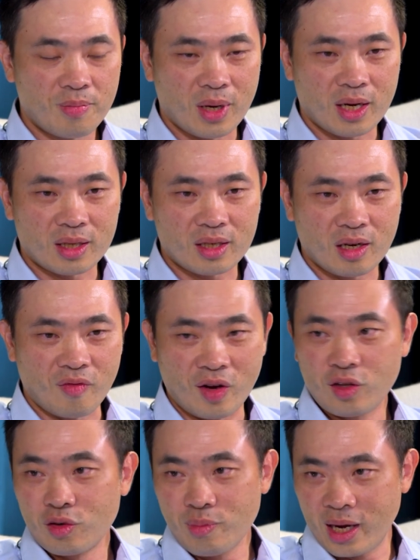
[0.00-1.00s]
But if
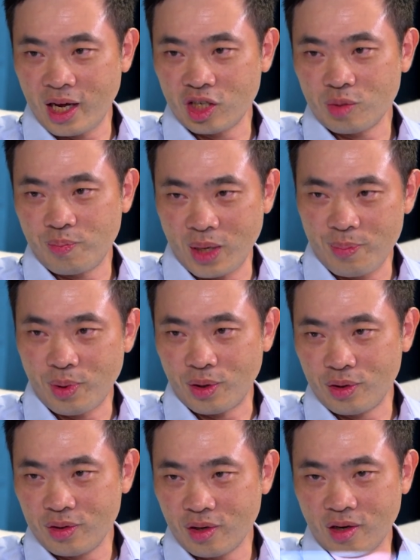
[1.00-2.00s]
we don't manage
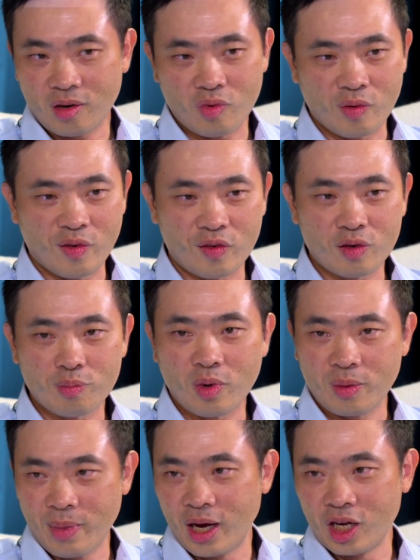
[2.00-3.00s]
people, or we, we mm-hmm.
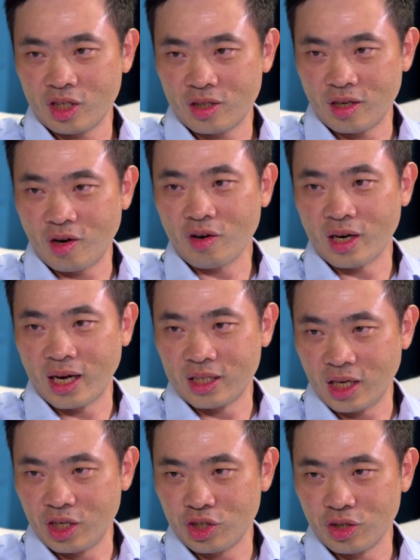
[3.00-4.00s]
don't manage the
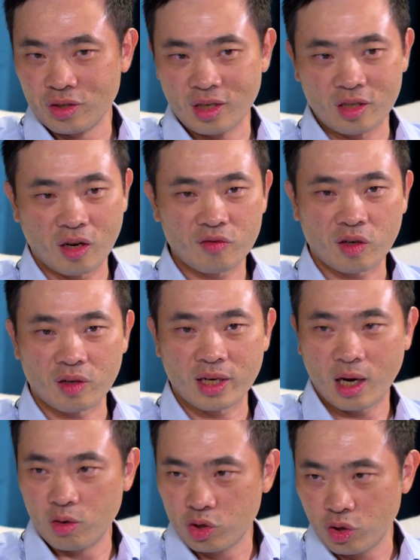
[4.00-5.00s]
organization in terms of the
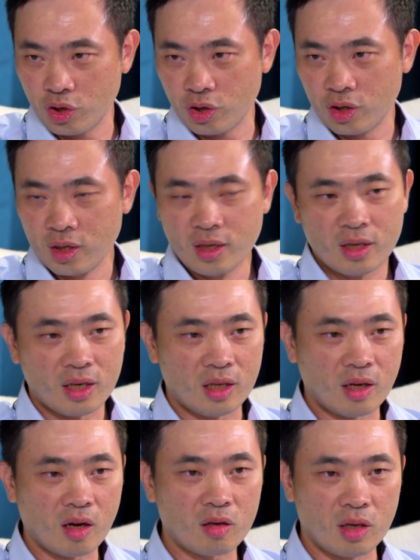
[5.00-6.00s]
culture,
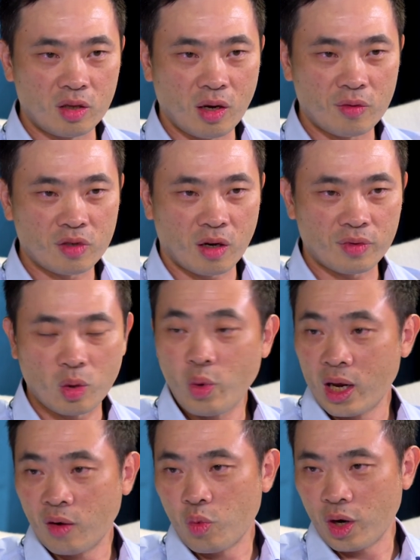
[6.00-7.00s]
in, in terms of the
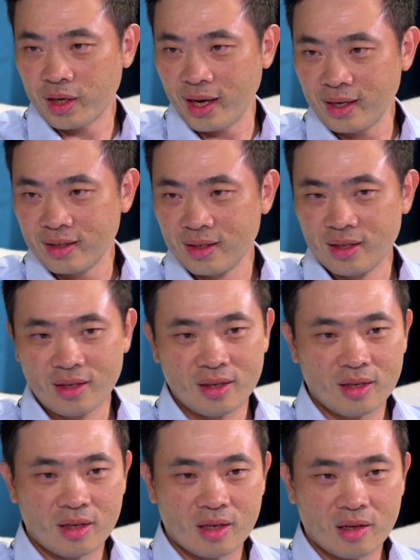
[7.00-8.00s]
way of working,
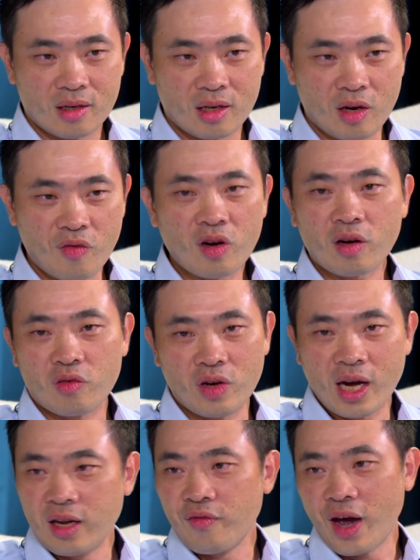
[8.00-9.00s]
it will not
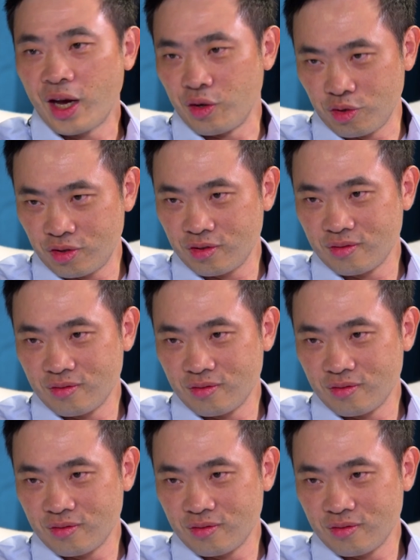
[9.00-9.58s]
create any values